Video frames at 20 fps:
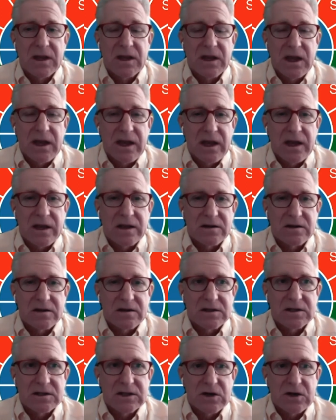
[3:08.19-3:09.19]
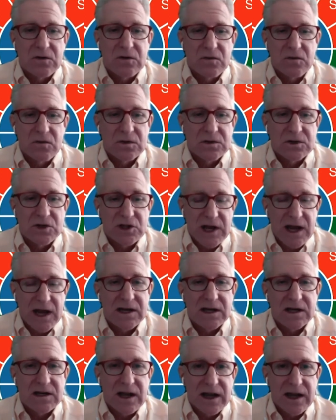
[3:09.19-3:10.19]
And so
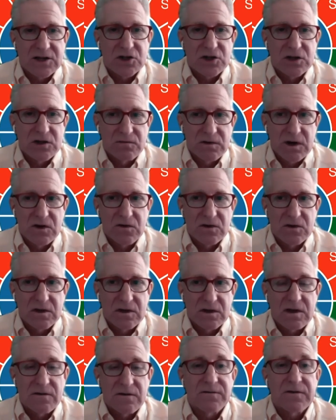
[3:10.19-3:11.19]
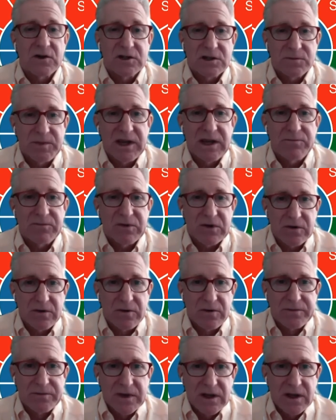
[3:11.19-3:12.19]
Shannon actually wrote the first paper
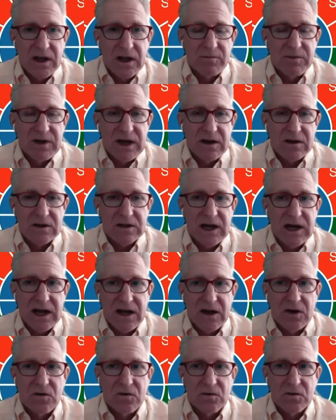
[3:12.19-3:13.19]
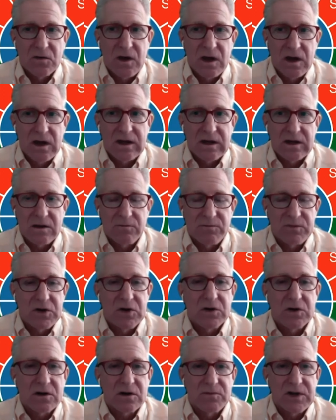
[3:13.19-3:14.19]
about how a
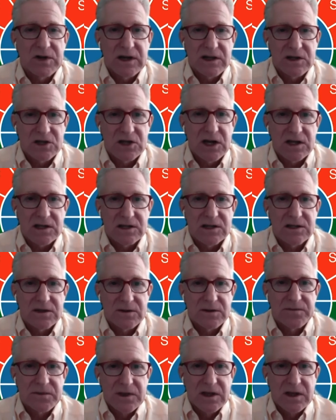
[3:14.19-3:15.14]
computer could play chess,